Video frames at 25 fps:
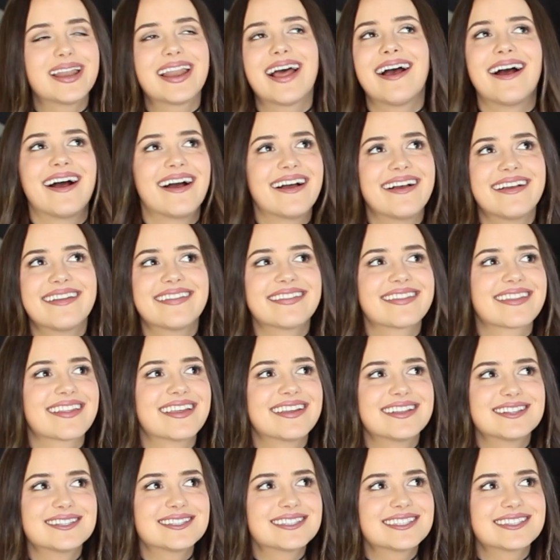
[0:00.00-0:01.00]
But
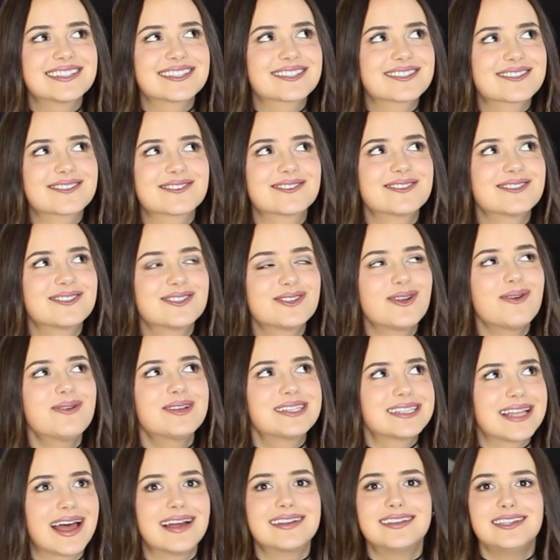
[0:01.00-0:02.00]
it's so
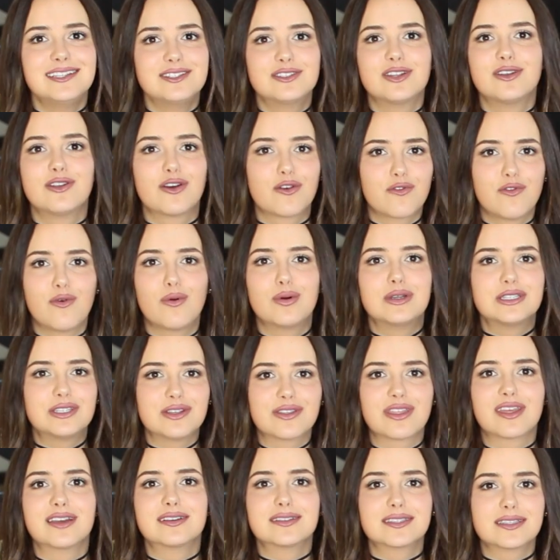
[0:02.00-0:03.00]
exciting to look forward
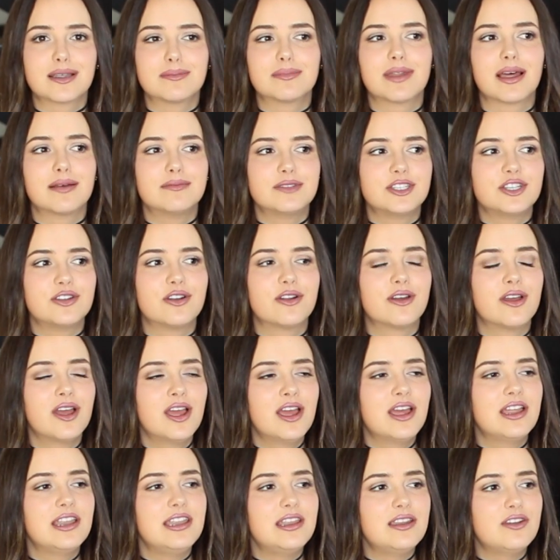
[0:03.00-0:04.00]
to things sometimes, you know,
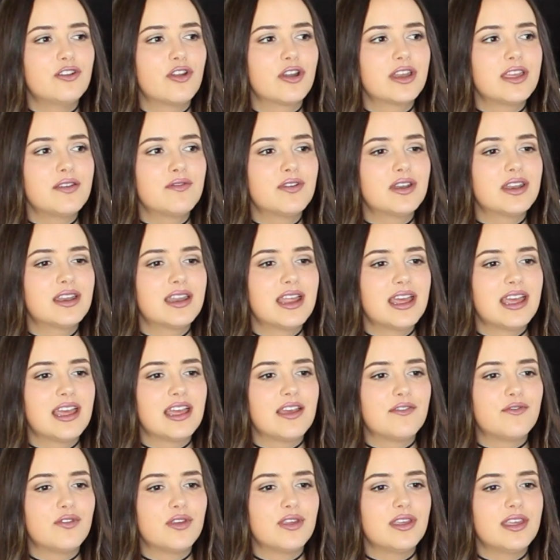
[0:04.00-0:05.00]
not even
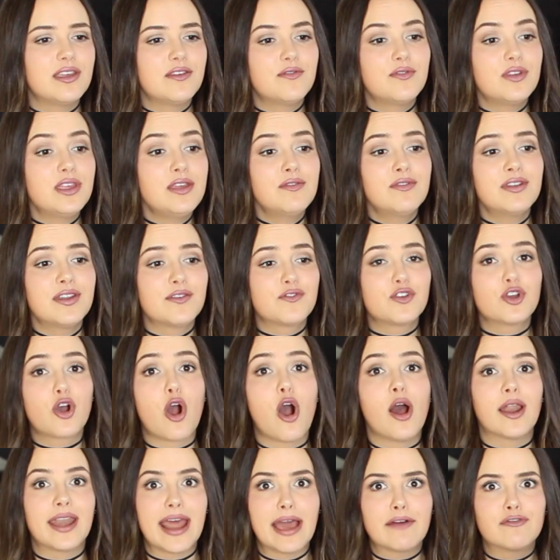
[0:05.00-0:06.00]
even if you
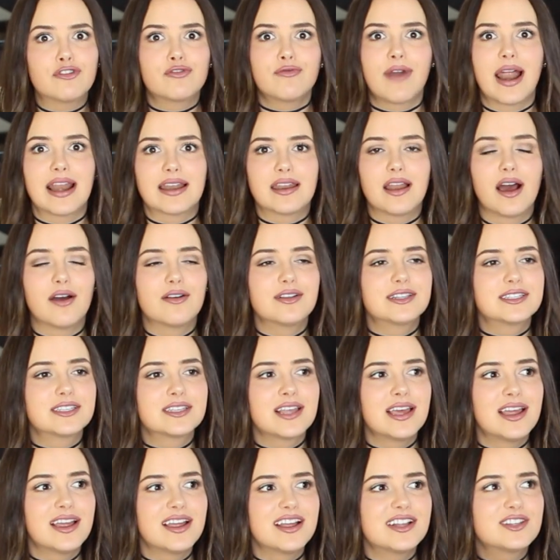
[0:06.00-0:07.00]
can't have it right now.
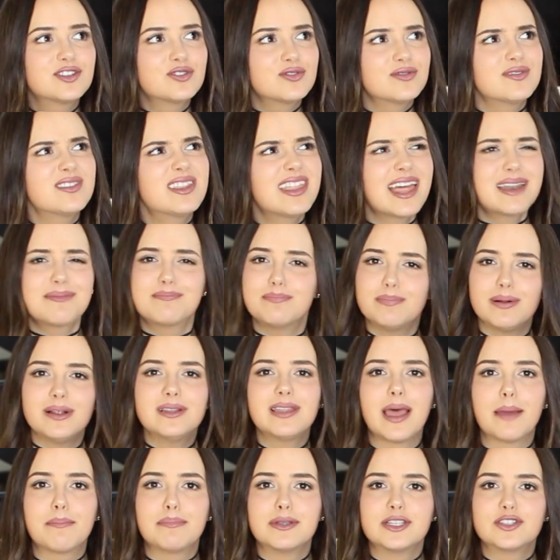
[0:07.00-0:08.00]
It's that
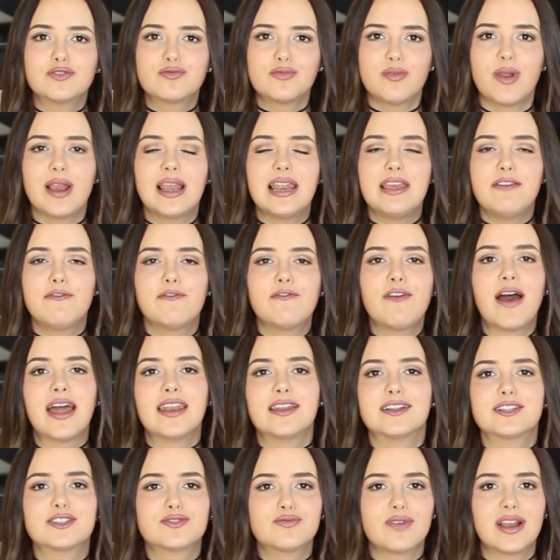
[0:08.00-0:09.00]
build up is really
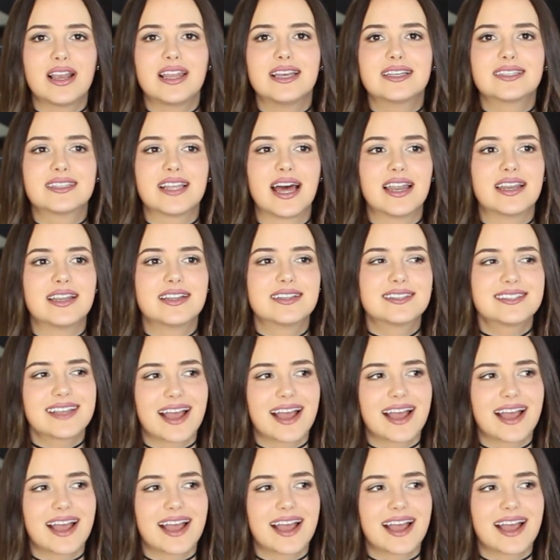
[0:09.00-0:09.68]
fun. It's really exciting.